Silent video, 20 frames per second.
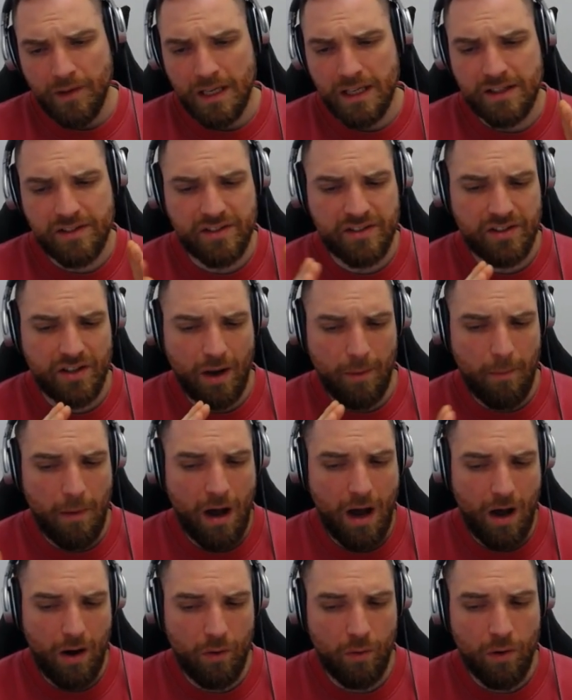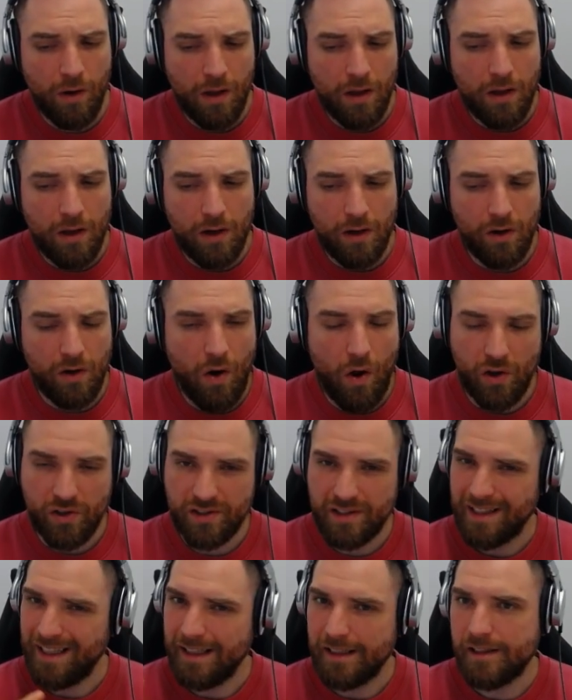it somehow
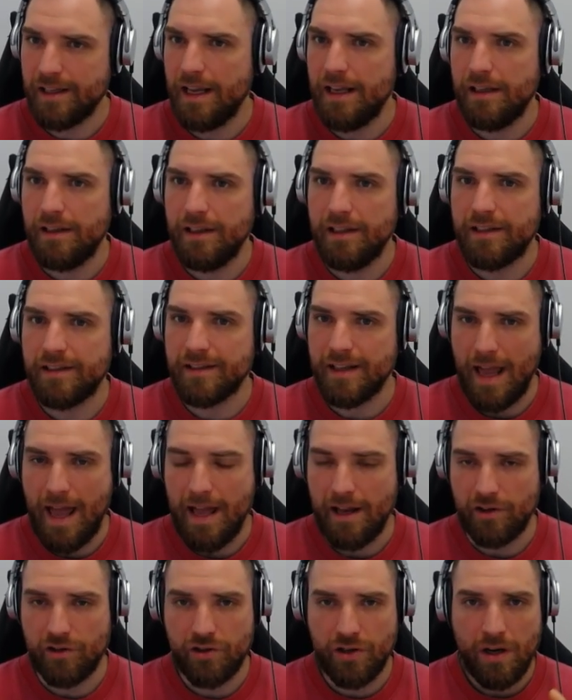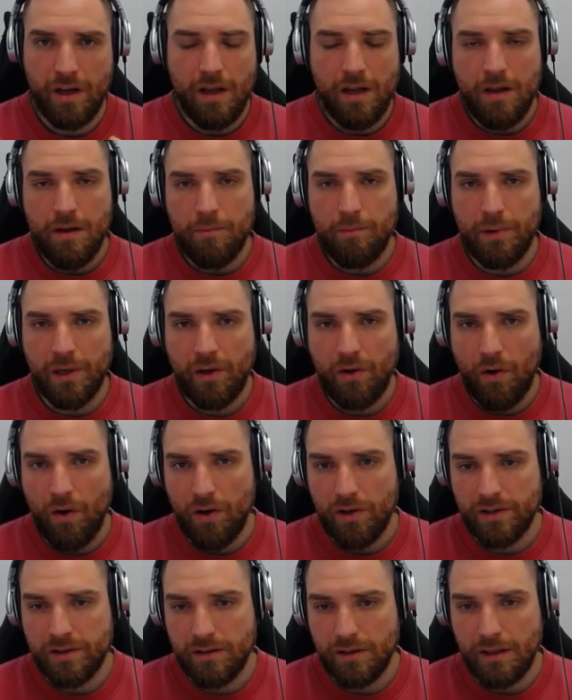lost its edge
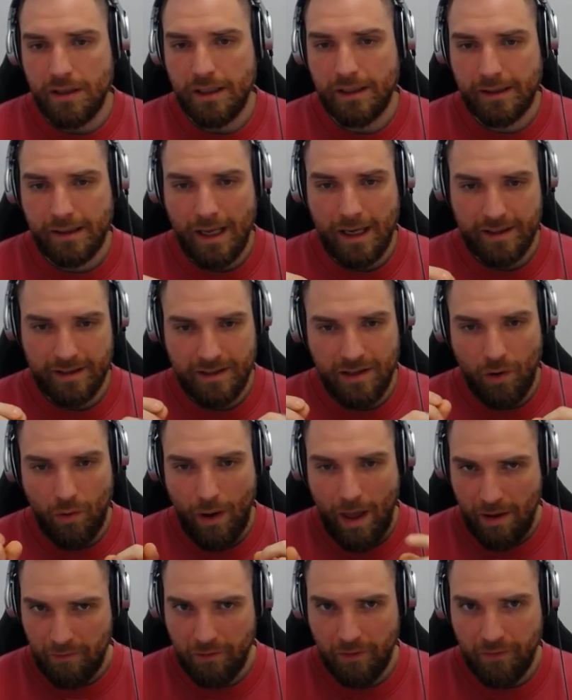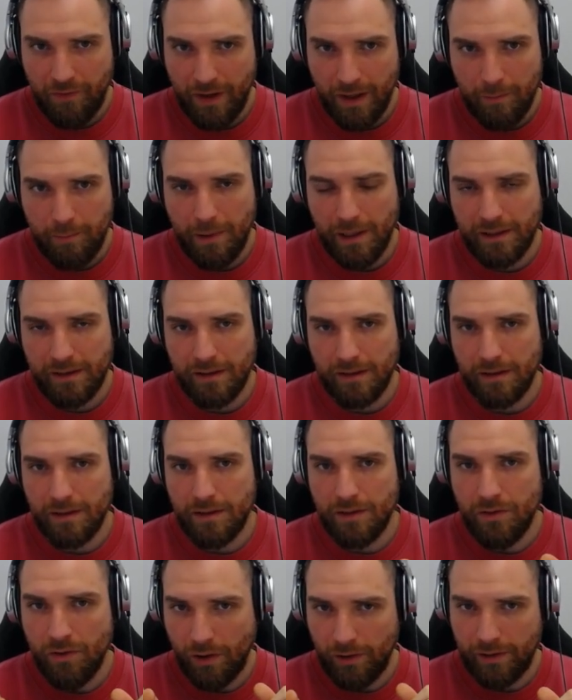because it does know everything,
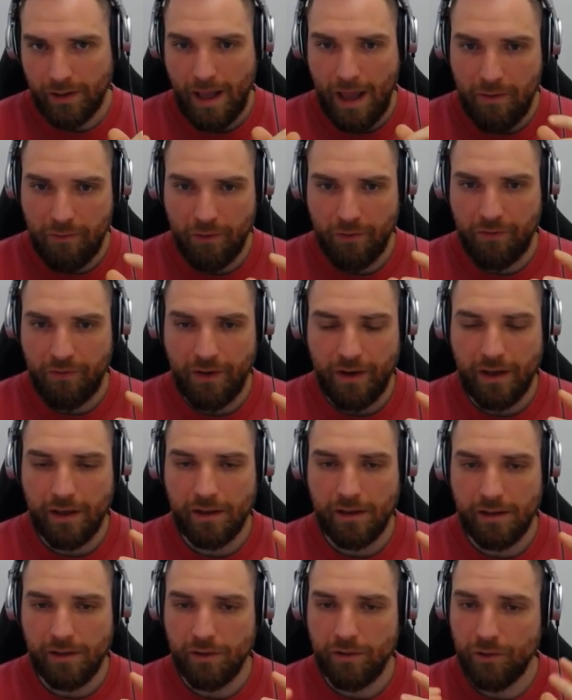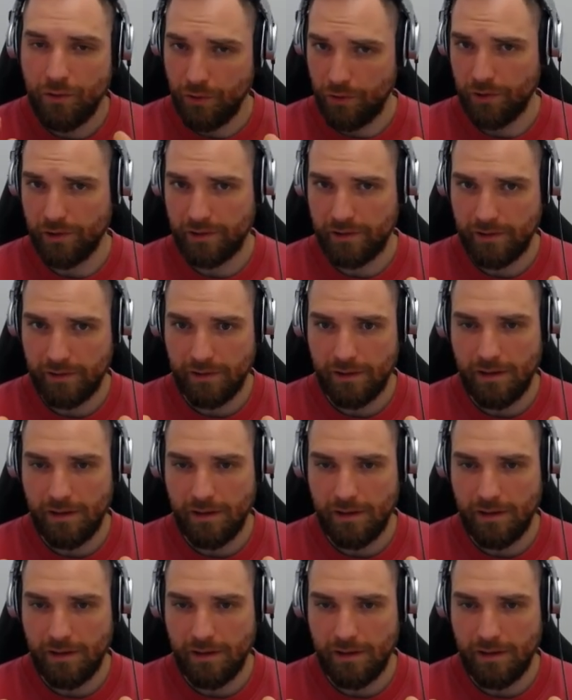but not everything good.